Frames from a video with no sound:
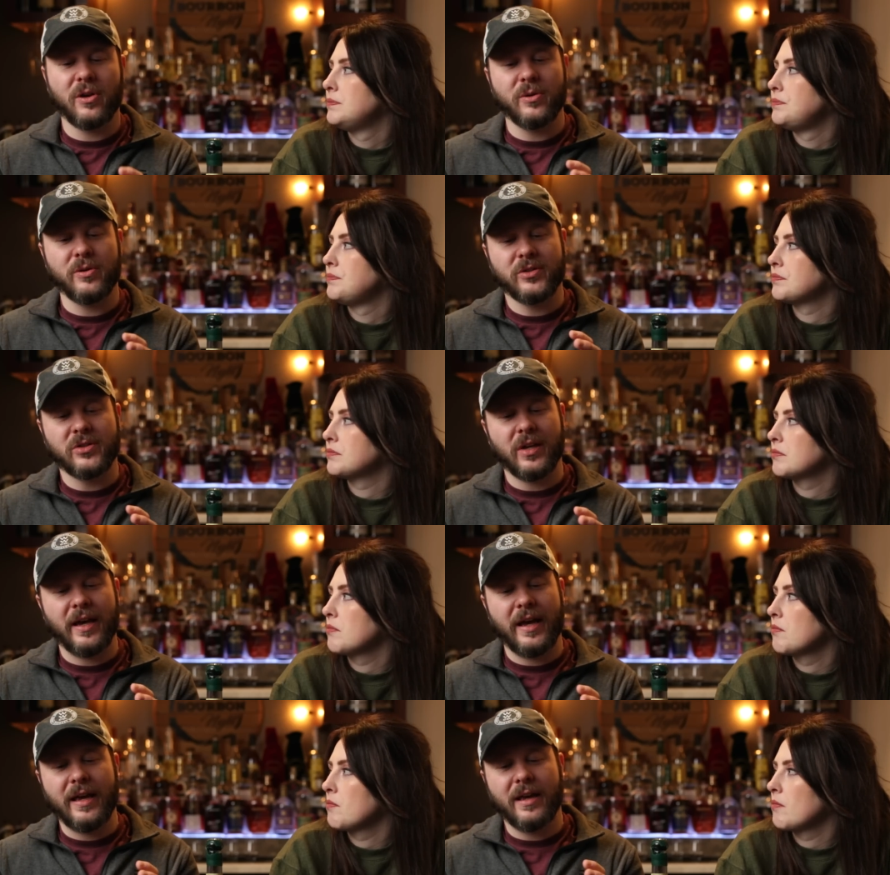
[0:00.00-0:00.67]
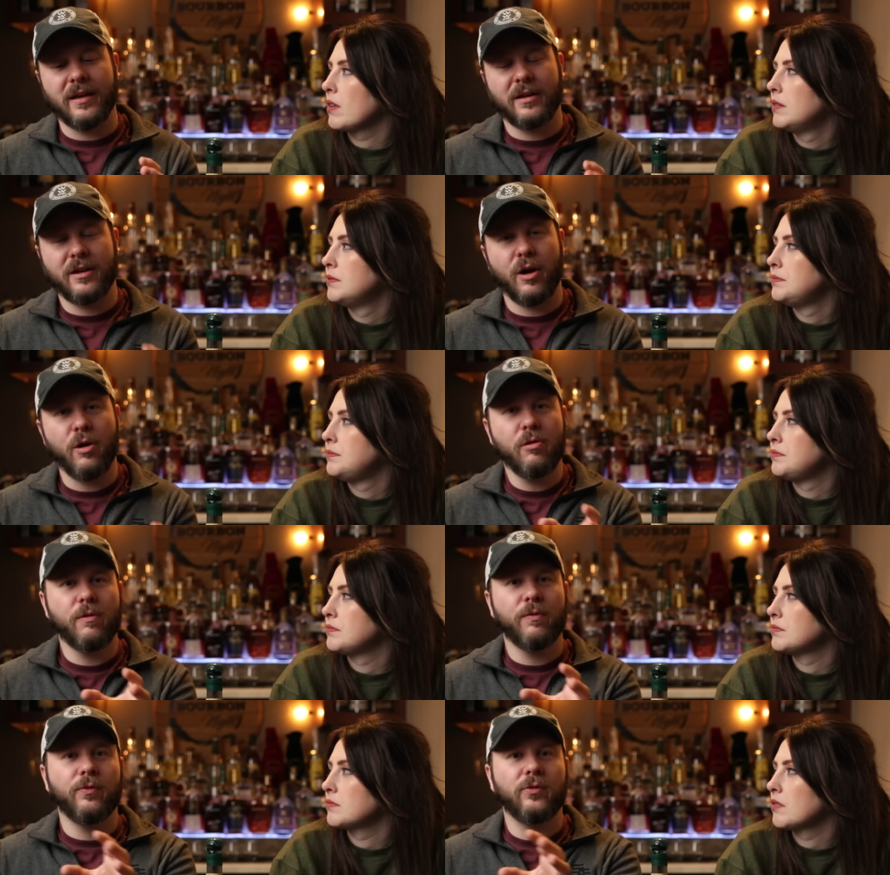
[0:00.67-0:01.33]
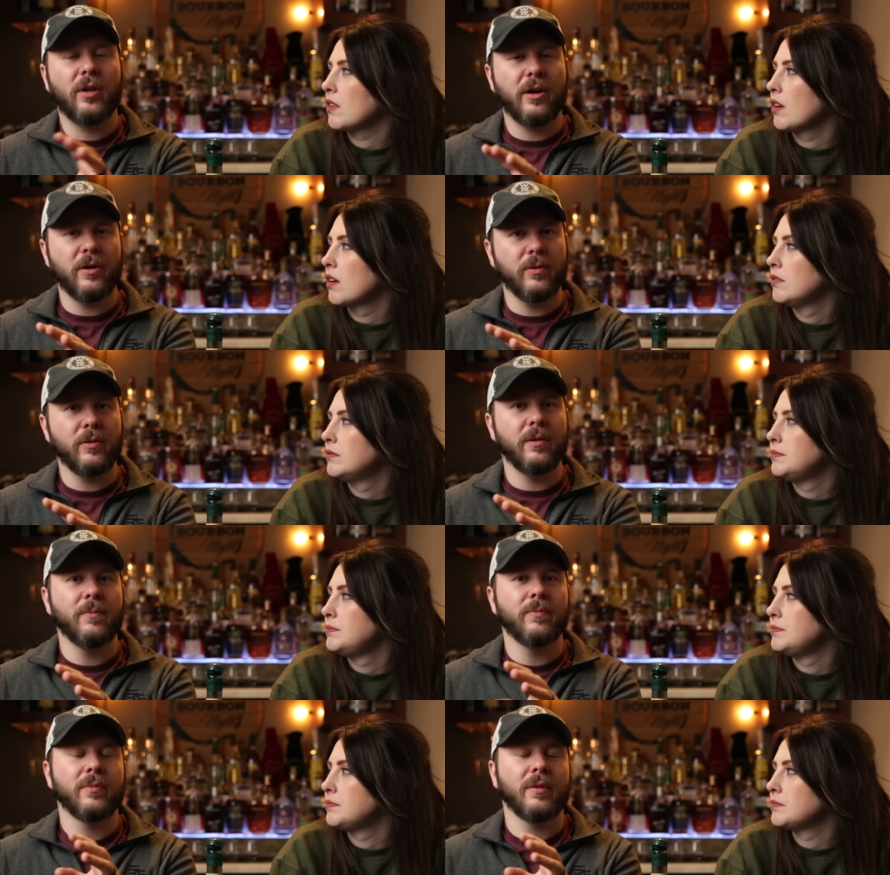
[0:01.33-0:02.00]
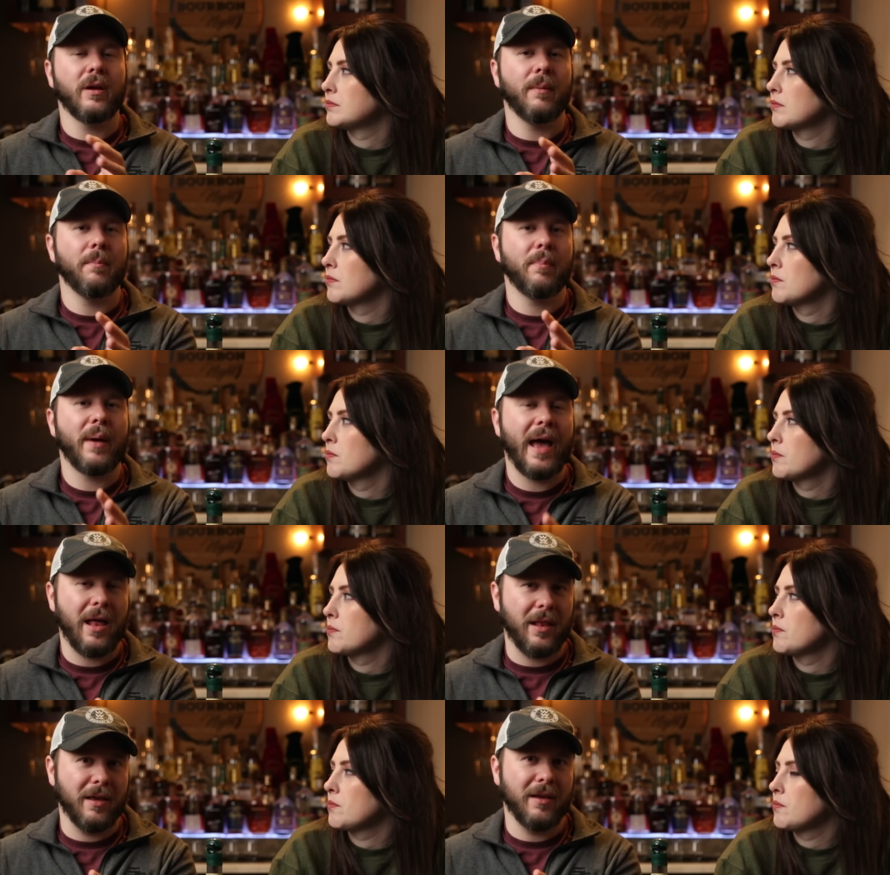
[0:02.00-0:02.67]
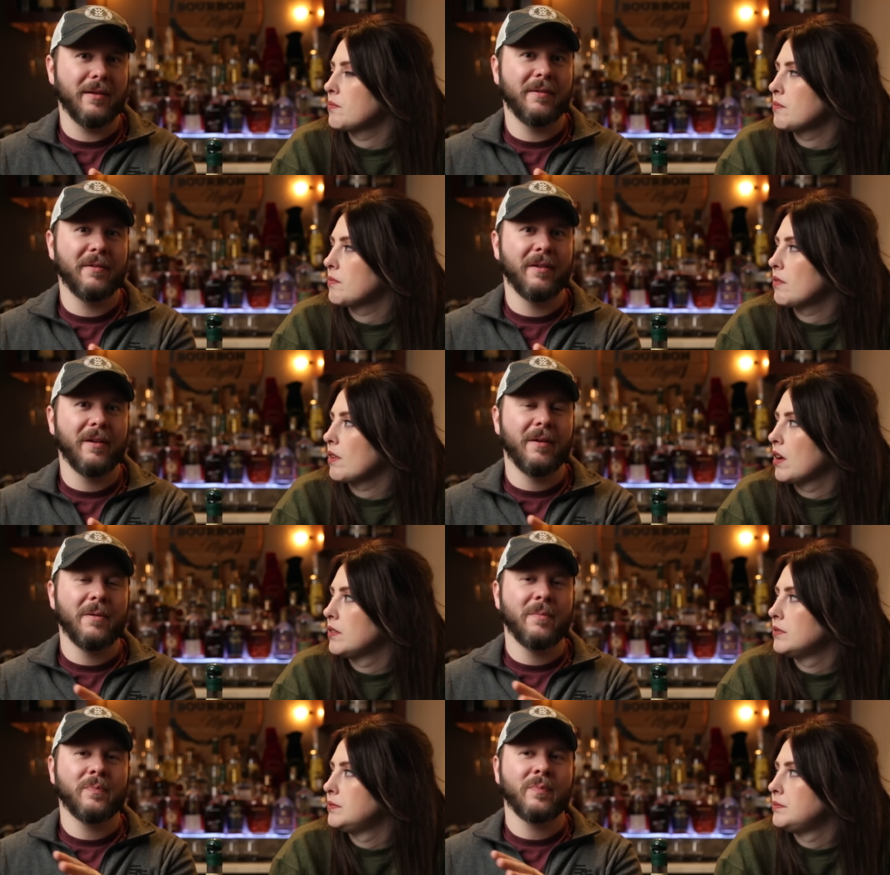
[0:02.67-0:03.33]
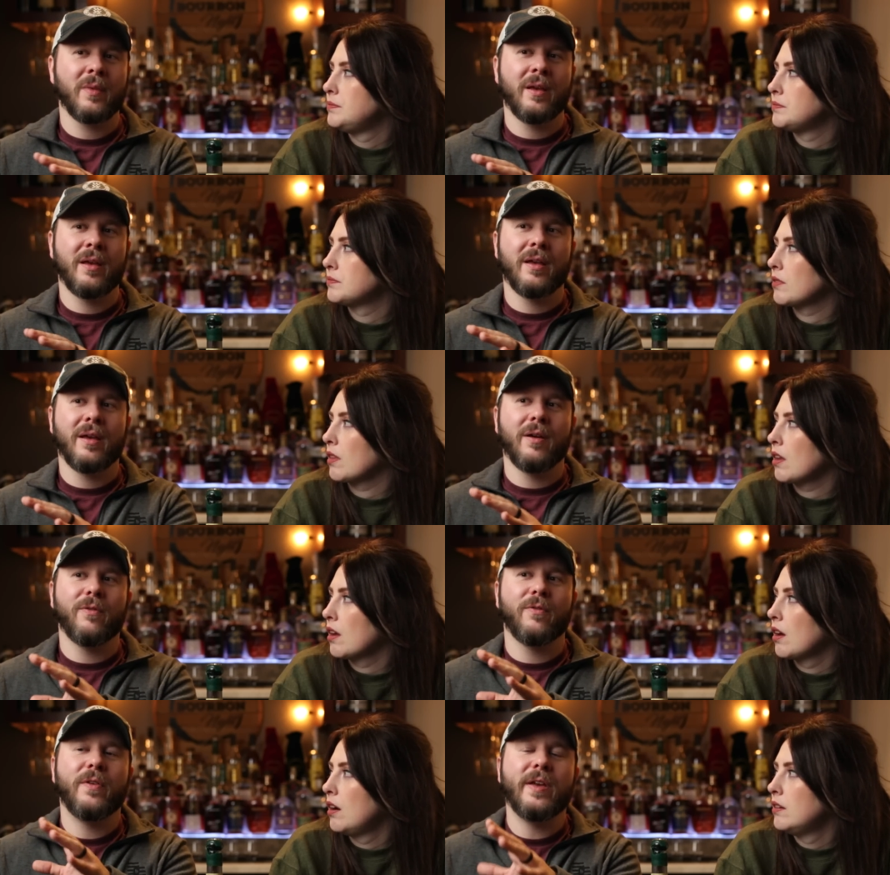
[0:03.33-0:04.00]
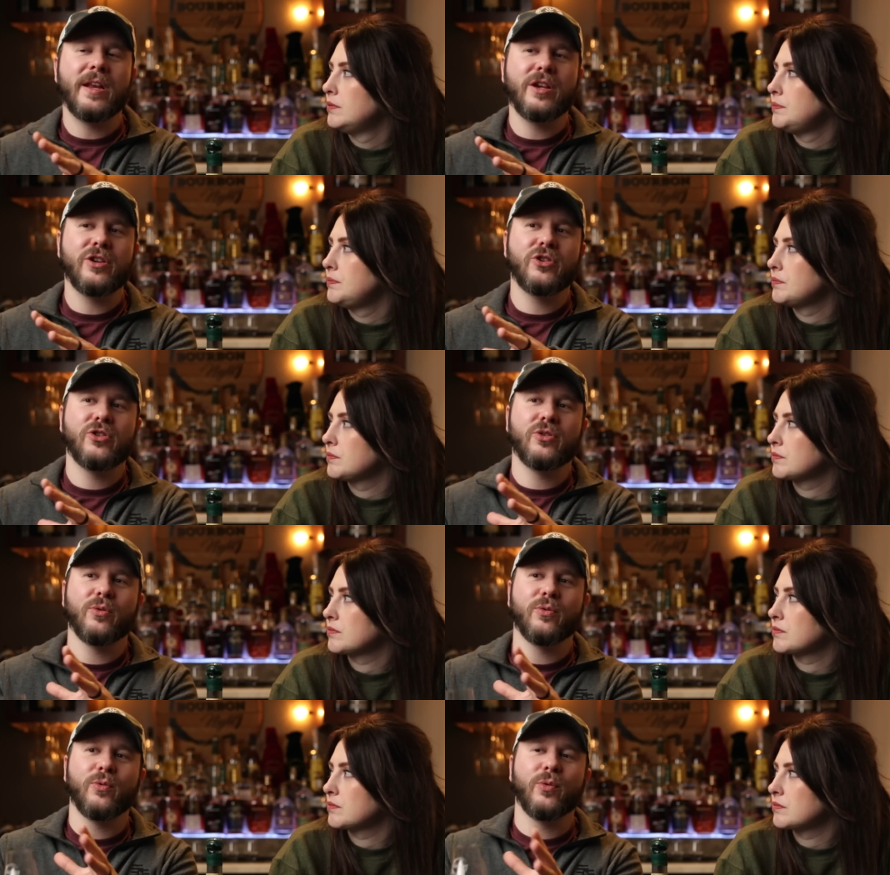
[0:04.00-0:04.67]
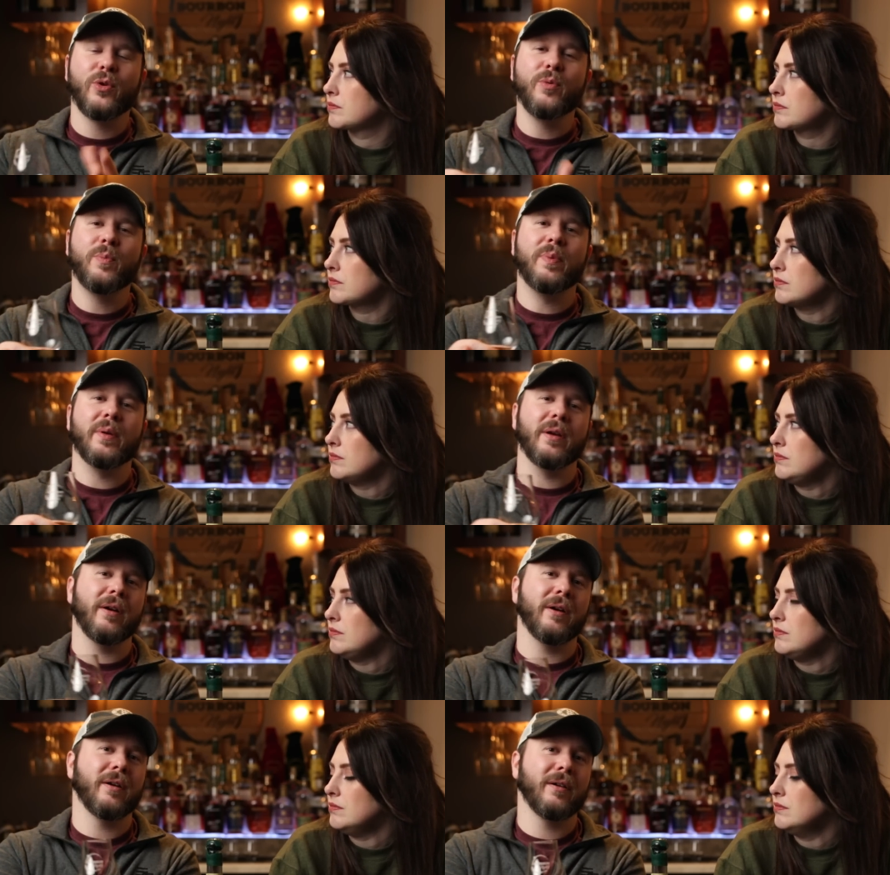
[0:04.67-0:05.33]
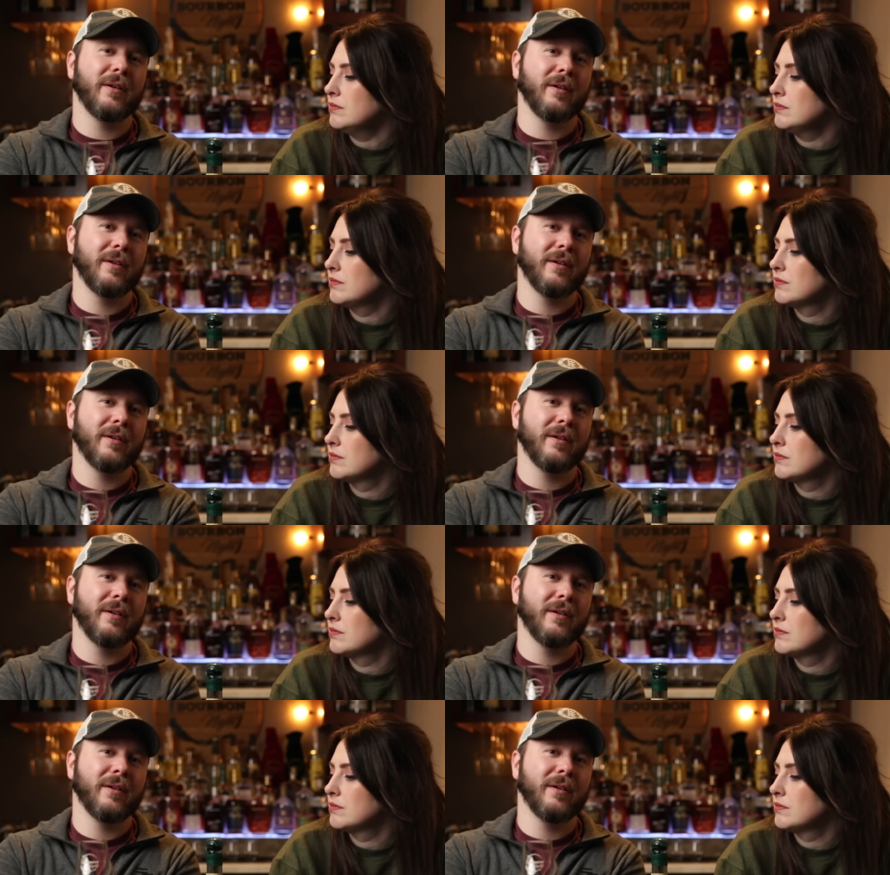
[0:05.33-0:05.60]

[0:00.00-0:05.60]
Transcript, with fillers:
Speaker 1: goes like Coke float palate, finish root beer.